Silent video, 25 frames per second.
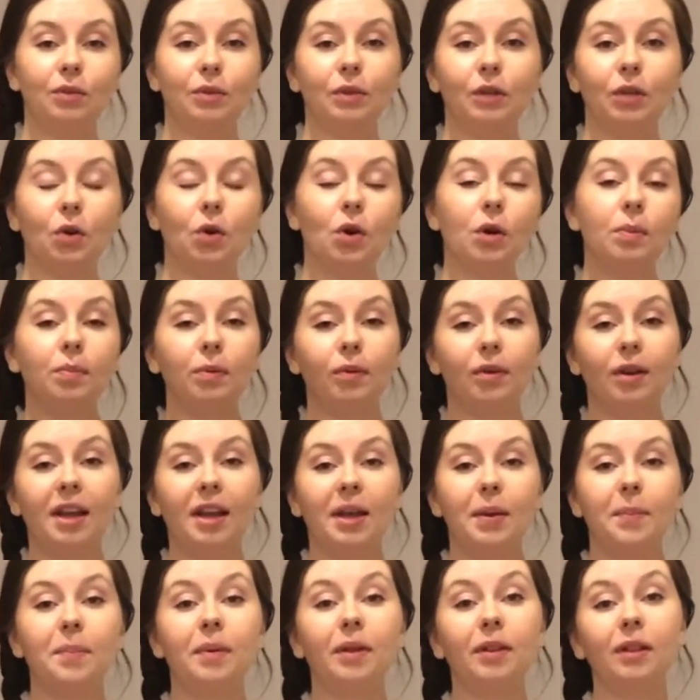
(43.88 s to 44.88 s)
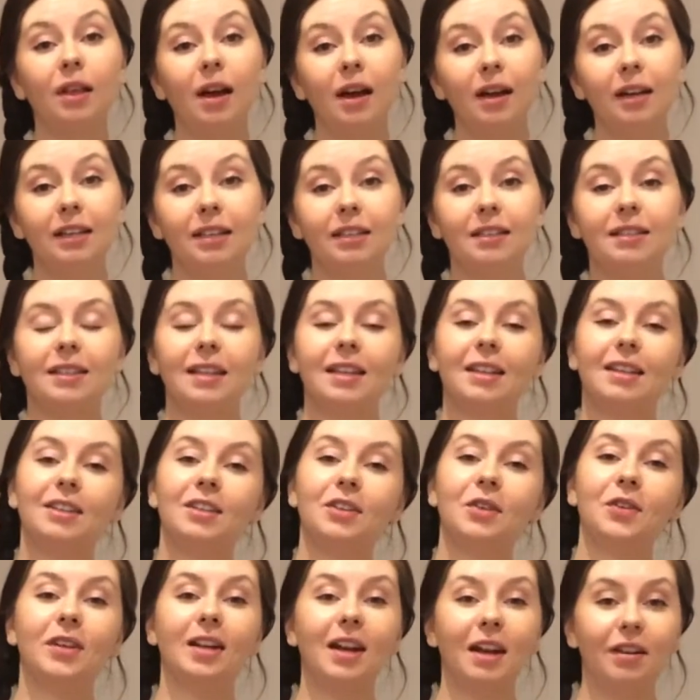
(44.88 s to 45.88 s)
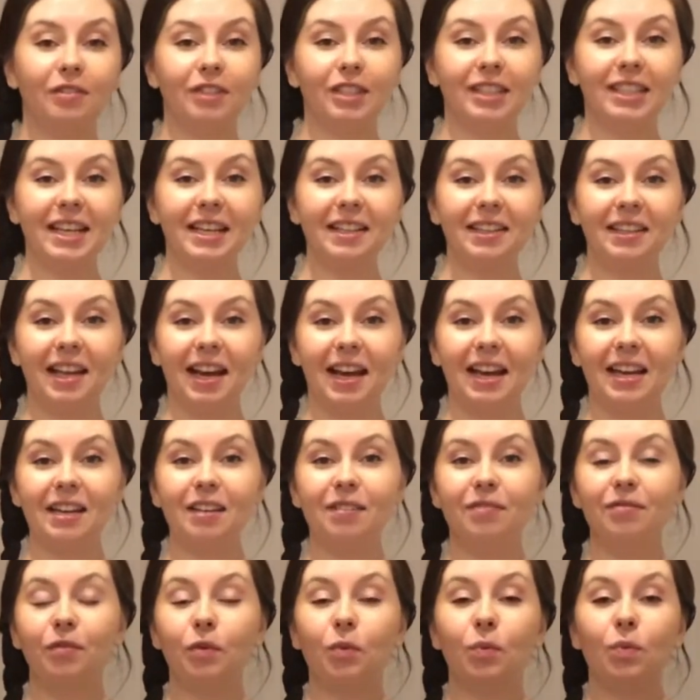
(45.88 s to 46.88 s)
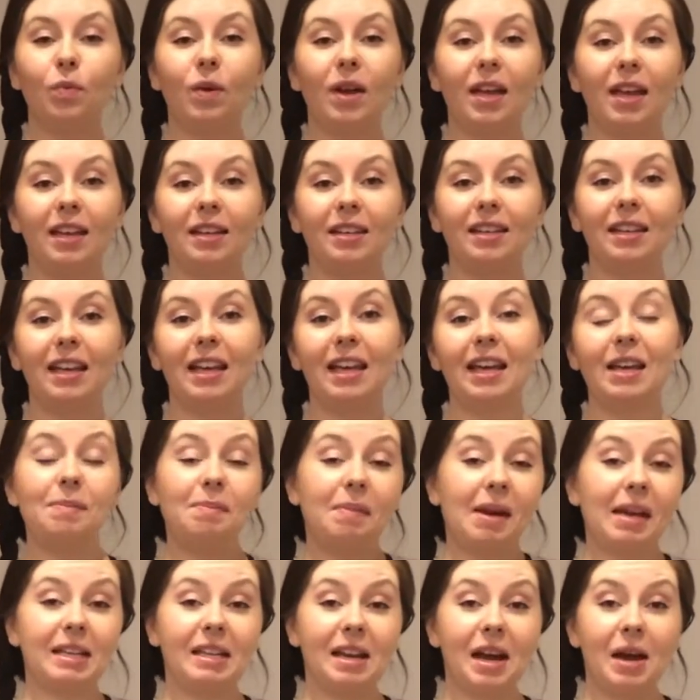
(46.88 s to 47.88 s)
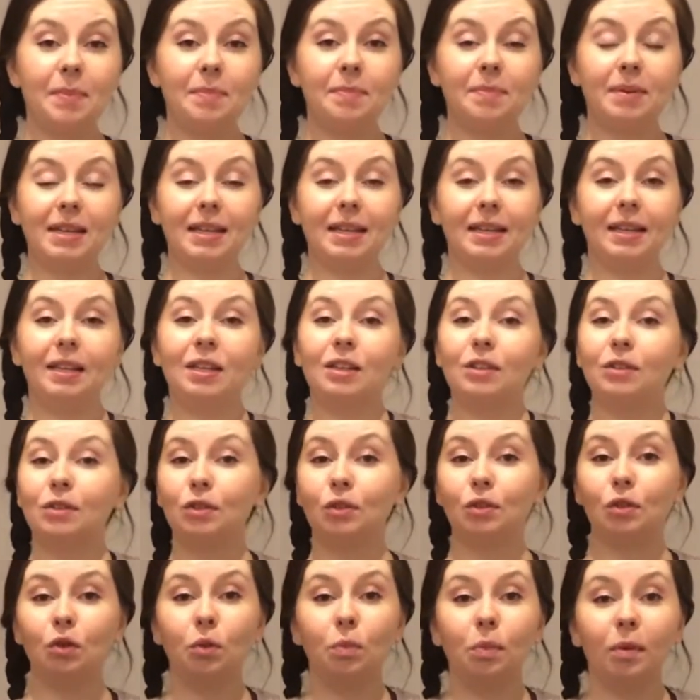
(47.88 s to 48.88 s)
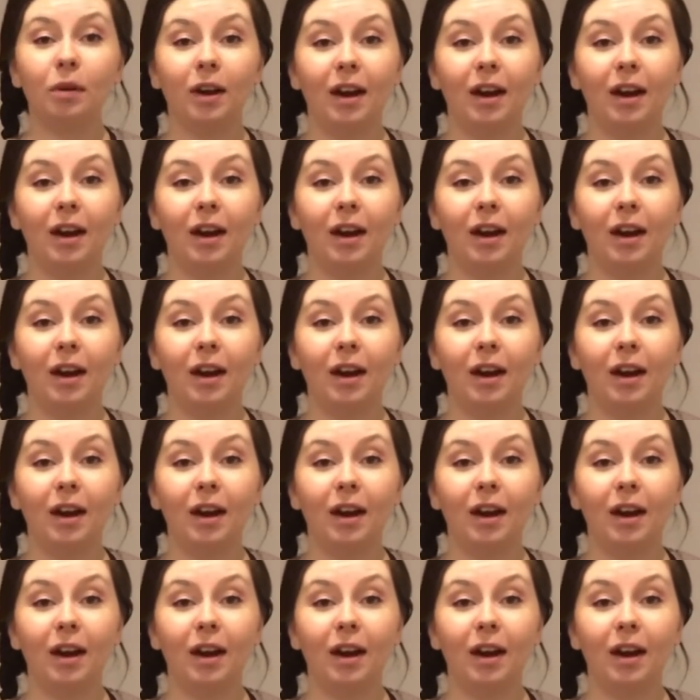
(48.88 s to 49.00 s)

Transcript: incorporate Pilates in your everyday life when it might not be super